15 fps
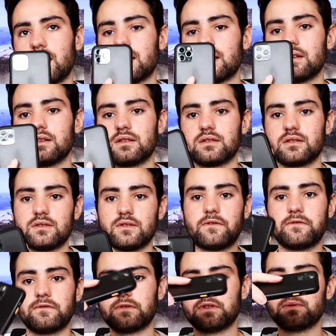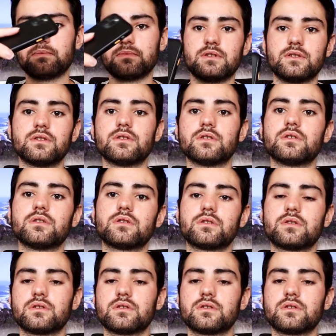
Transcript: and flip the